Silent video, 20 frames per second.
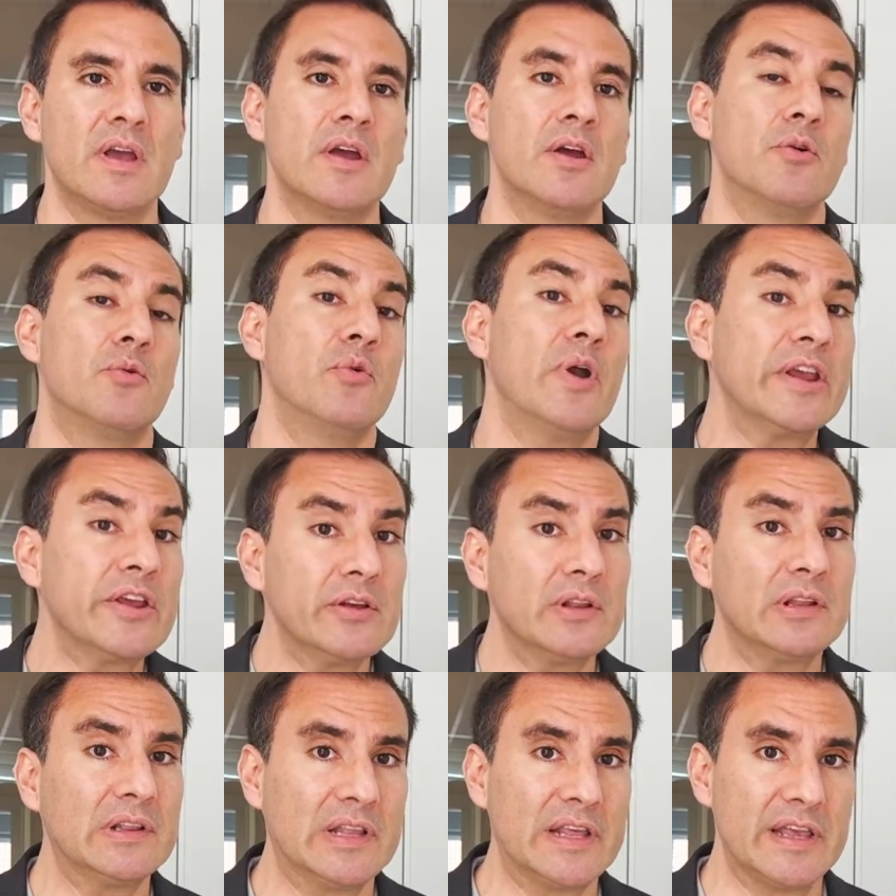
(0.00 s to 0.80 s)

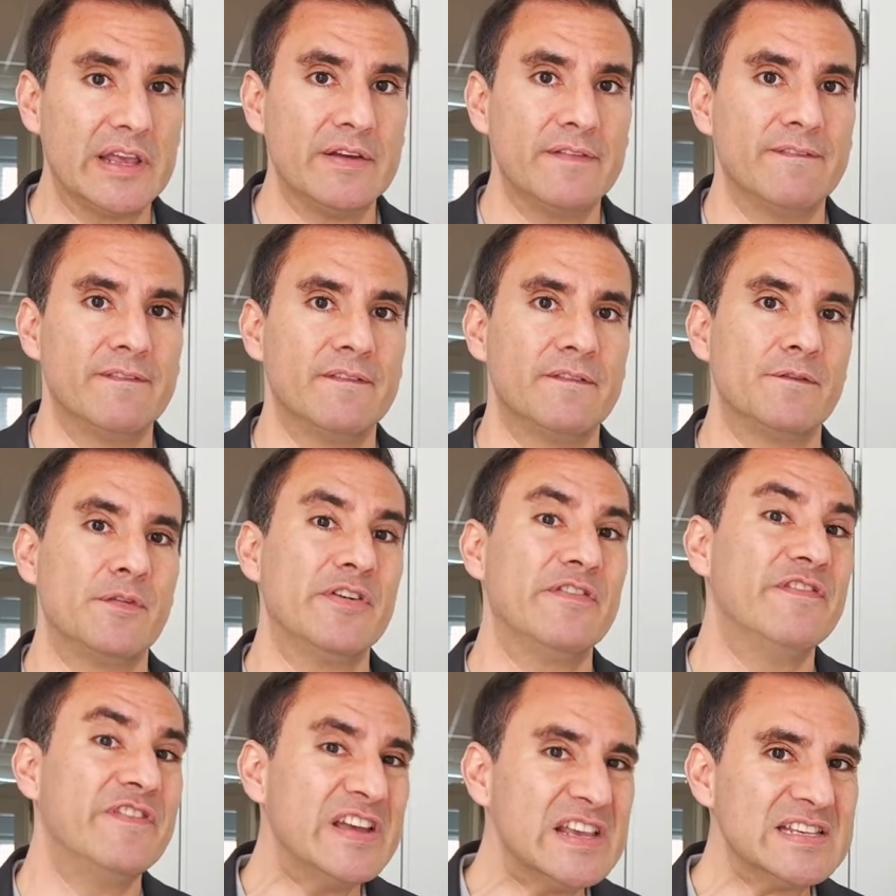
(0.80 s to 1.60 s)
Regularly
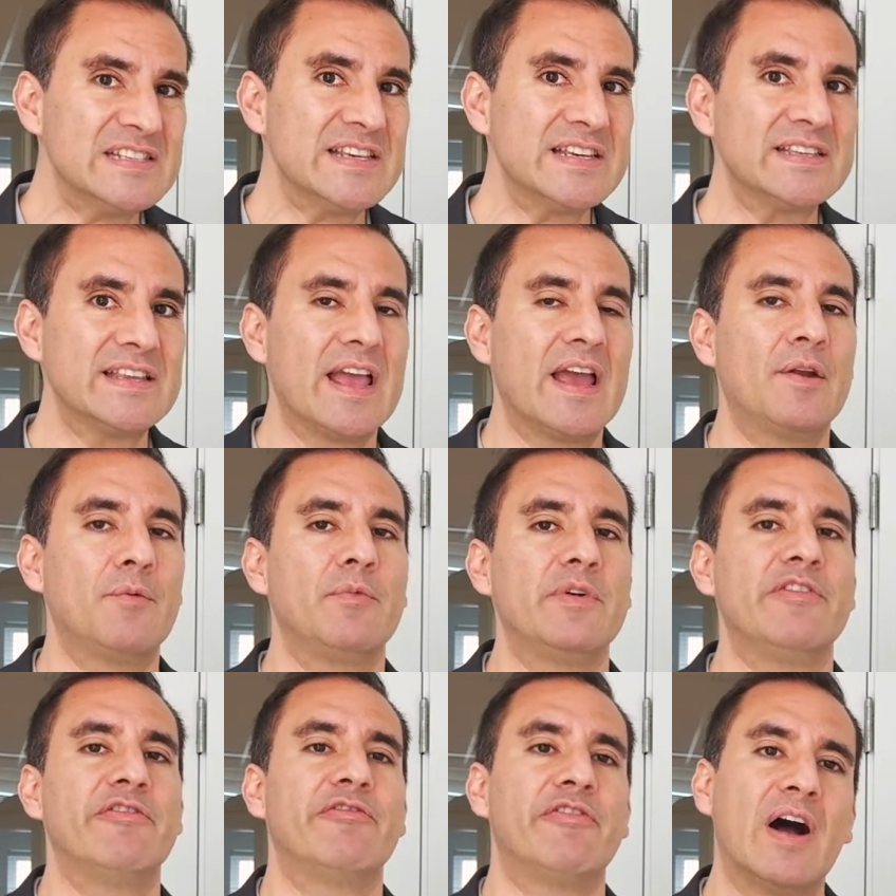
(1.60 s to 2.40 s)
revisit and
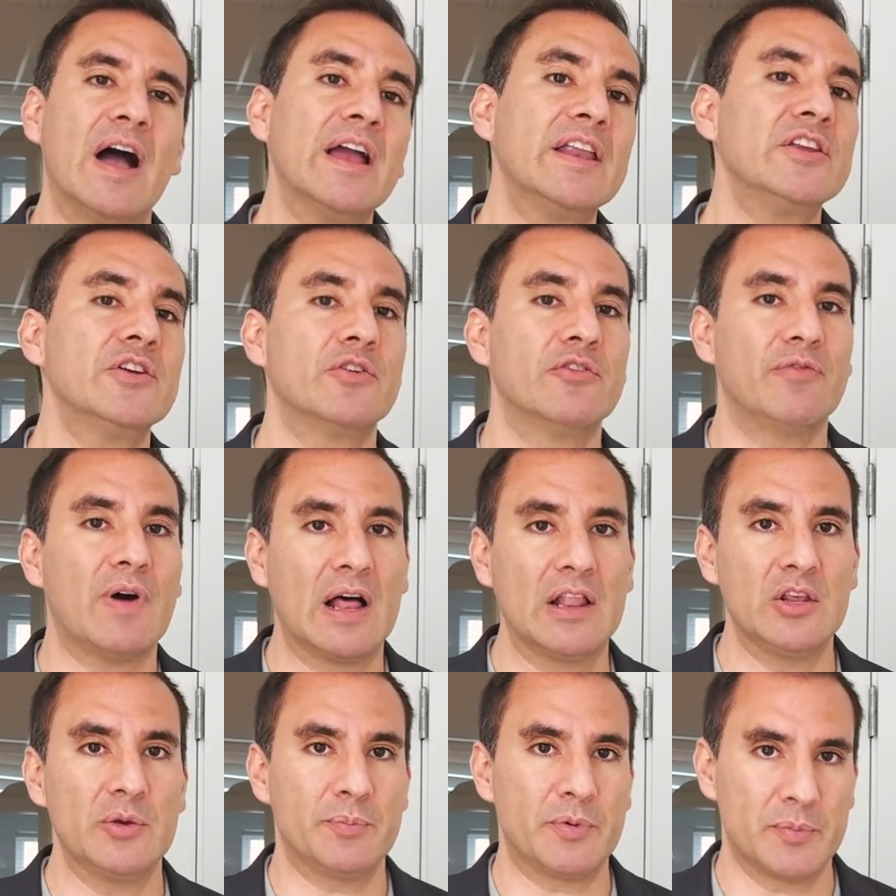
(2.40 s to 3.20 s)
refine your
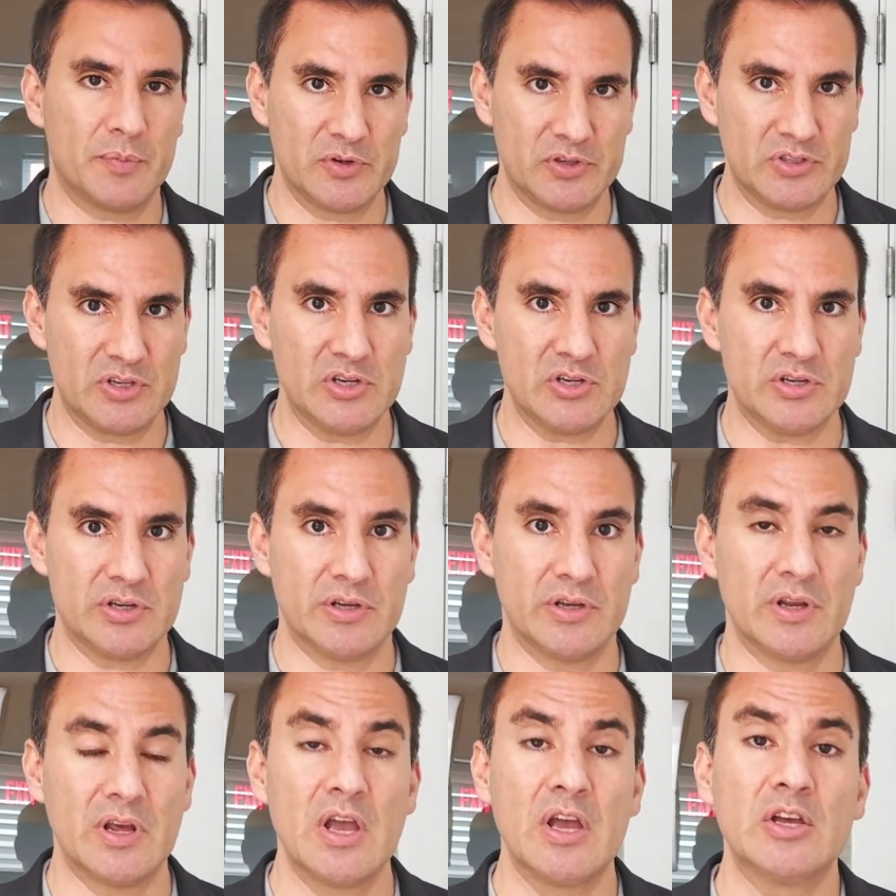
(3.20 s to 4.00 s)
value
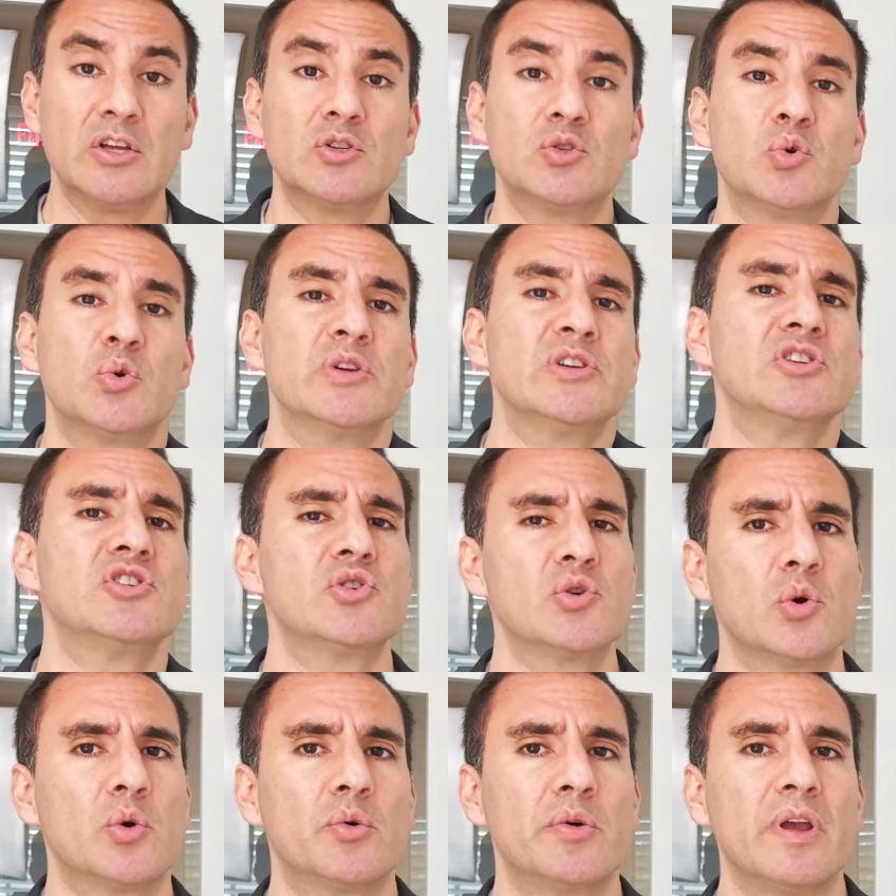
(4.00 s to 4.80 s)
proposition to
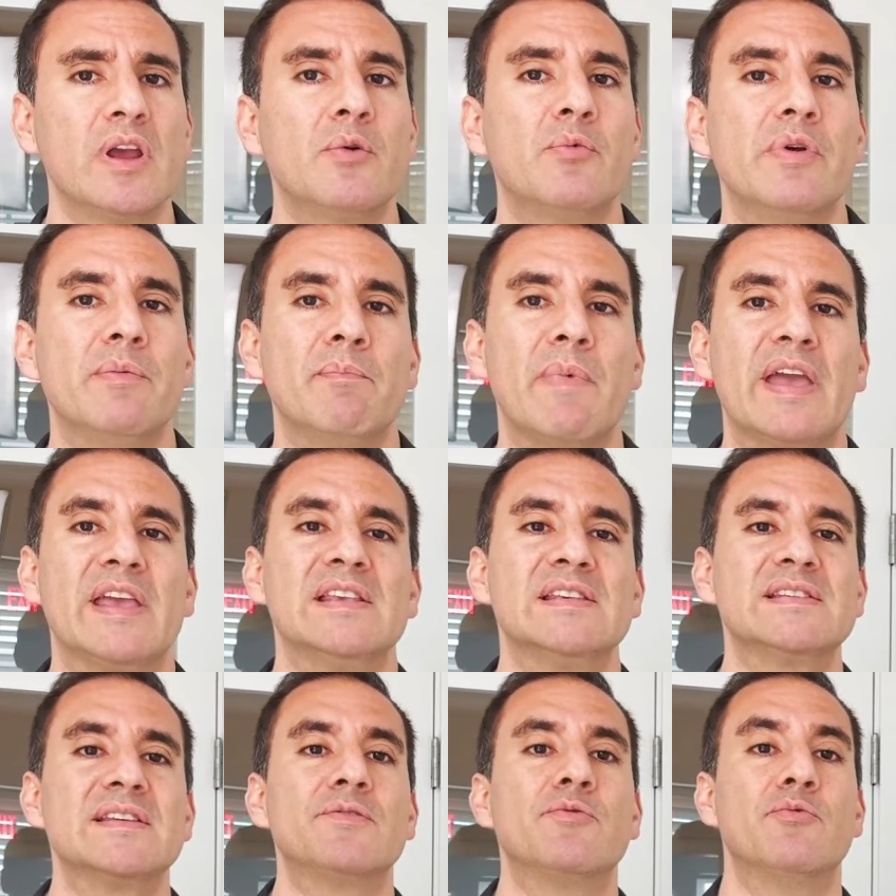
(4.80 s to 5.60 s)
ensure it
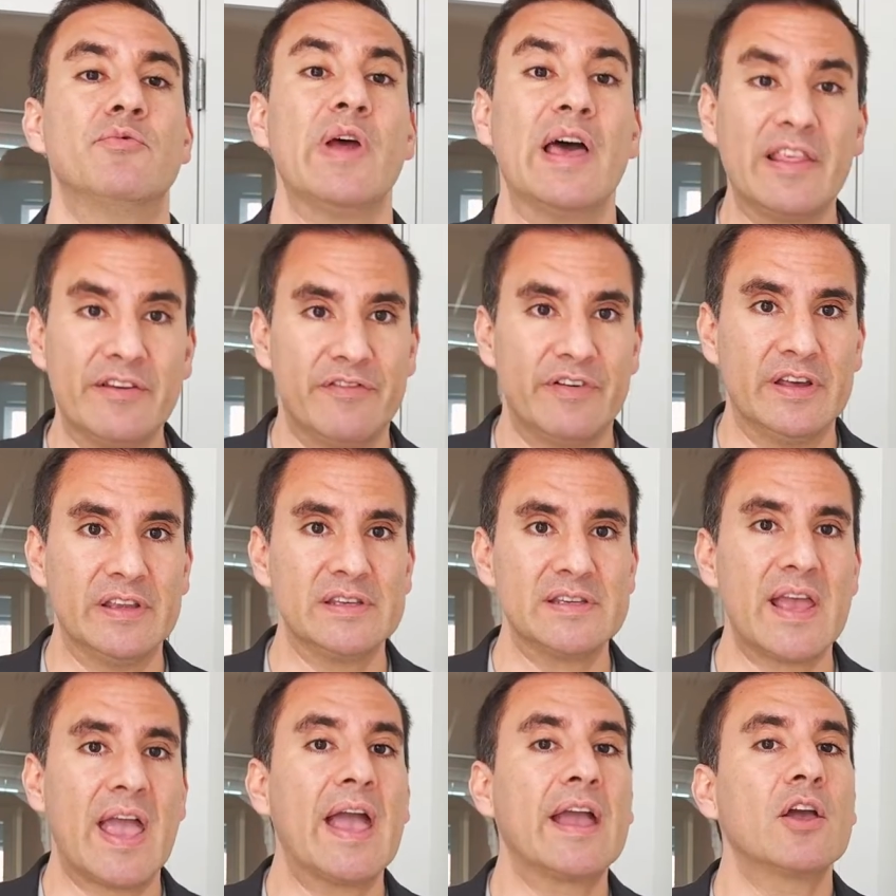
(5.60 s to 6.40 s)
remains
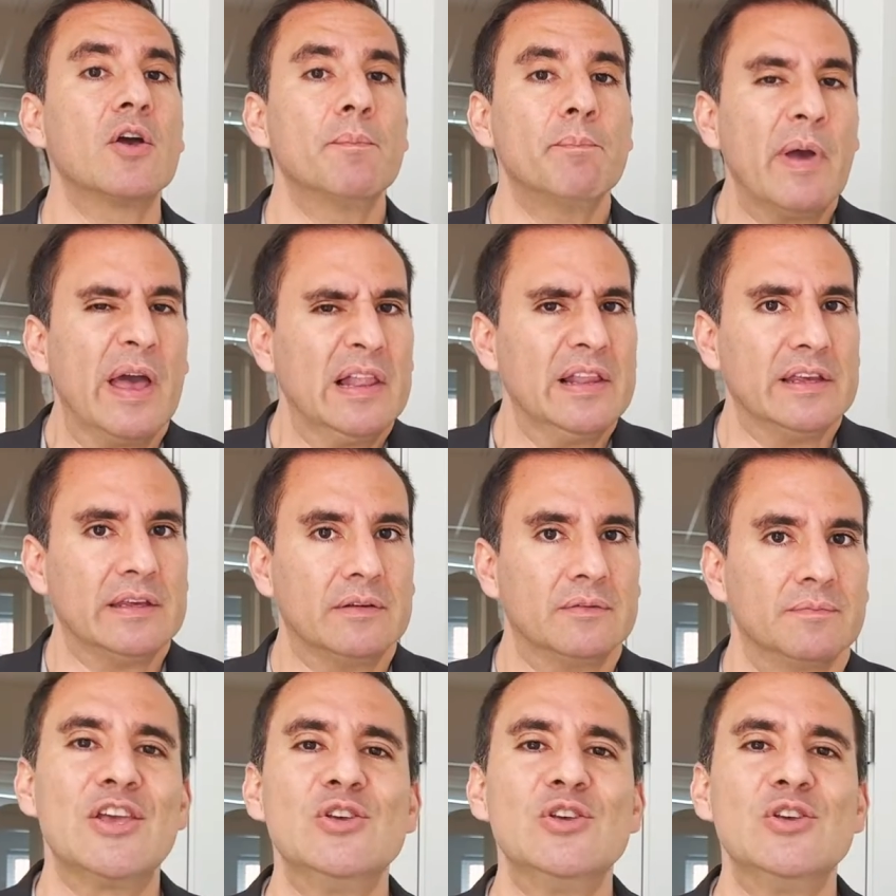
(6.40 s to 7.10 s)
relevant and compelling.